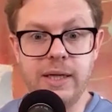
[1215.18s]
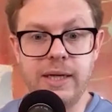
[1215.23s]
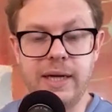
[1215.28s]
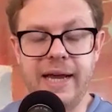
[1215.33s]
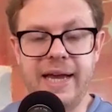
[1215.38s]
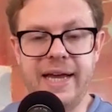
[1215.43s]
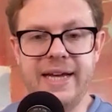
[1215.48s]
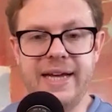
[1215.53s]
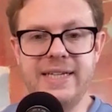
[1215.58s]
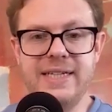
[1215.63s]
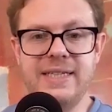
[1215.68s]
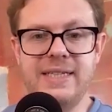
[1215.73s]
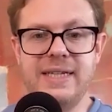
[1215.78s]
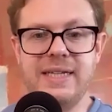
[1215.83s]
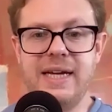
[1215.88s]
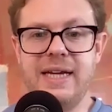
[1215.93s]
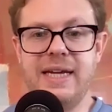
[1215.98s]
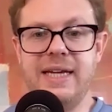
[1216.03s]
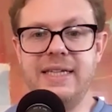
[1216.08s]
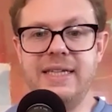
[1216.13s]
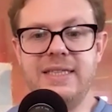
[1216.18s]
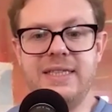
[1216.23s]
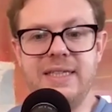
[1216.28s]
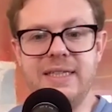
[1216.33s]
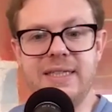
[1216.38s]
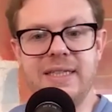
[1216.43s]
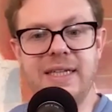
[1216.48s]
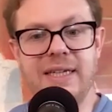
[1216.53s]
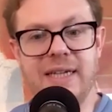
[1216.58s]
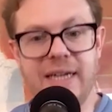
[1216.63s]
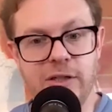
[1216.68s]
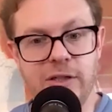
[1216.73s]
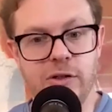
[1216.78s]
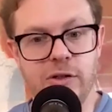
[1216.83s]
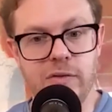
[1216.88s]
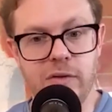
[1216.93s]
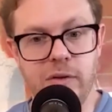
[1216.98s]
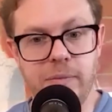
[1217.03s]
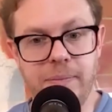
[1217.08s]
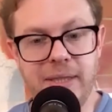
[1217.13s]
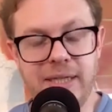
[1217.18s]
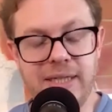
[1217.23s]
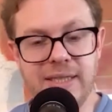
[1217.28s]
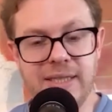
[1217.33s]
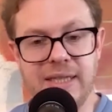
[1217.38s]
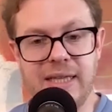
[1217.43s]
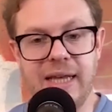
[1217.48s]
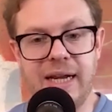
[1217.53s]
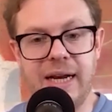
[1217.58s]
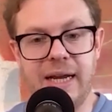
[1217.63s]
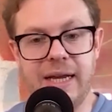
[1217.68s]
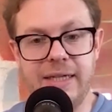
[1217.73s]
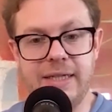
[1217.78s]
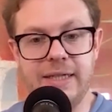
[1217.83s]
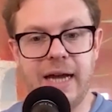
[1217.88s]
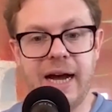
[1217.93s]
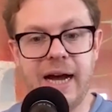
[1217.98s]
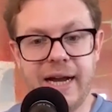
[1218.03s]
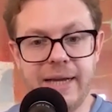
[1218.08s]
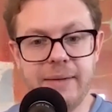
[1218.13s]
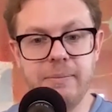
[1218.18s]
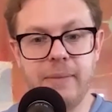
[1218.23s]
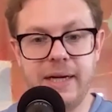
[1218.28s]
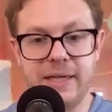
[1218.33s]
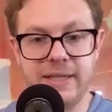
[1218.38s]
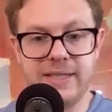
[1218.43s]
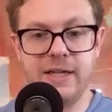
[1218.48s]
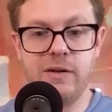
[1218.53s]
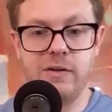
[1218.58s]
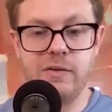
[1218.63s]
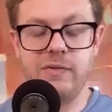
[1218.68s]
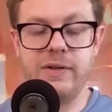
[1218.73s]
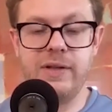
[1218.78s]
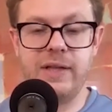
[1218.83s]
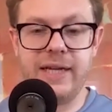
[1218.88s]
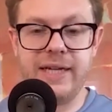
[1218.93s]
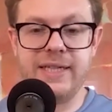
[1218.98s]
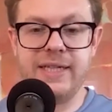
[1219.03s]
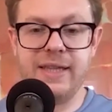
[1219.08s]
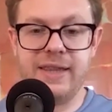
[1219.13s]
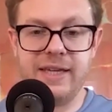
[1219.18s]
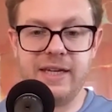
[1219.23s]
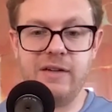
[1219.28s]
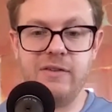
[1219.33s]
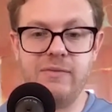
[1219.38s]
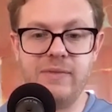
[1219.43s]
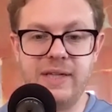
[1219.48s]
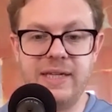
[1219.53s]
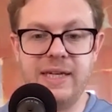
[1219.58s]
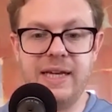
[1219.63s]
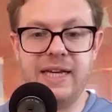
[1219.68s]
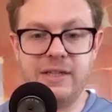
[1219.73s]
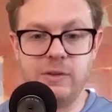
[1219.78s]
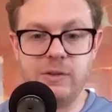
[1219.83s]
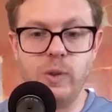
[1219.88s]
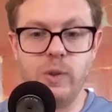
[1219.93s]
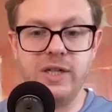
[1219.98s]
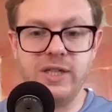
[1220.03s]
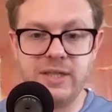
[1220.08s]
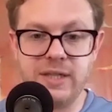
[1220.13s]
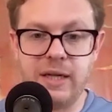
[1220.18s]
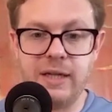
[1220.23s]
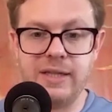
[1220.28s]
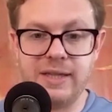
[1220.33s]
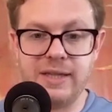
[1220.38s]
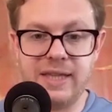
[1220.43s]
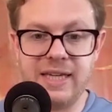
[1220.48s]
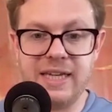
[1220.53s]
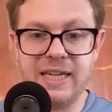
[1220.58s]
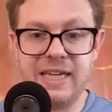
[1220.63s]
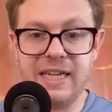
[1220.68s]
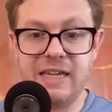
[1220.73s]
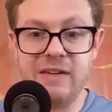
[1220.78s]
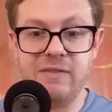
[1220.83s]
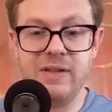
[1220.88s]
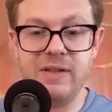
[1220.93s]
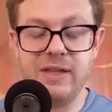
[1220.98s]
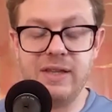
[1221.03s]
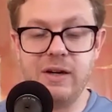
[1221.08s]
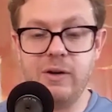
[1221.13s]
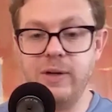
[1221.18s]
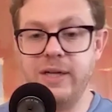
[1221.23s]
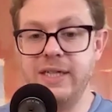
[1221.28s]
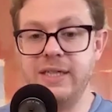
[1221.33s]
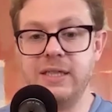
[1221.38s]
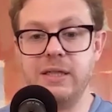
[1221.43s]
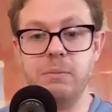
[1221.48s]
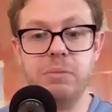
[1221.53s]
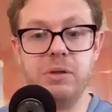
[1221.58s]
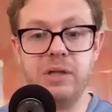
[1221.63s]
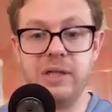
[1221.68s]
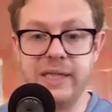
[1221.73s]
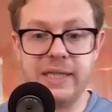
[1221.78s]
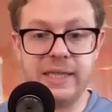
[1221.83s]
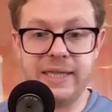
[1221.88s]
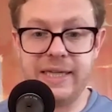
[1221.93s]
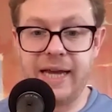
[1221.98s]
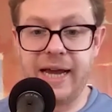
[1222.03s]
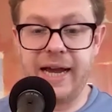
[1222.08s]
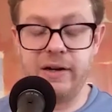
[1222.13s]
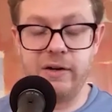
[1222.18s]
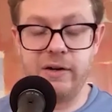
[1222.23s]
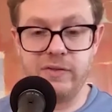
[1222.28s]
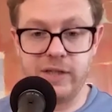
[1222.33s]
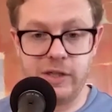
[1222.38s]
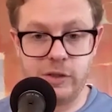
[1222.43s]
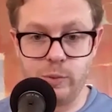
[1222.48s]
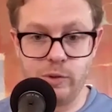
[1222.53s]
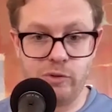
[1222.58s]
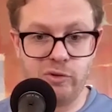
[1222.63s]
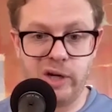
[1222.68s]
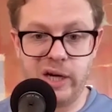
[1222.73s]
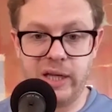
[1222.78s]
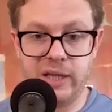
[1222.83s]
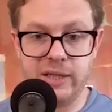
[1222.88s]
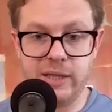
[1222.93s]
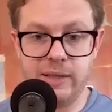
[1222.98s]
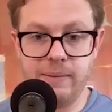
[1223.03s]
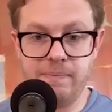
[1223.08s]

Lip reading: And it's just the nature of the beast that I myself like to think of me as one solid thing, even though it is completely out of touch with reality.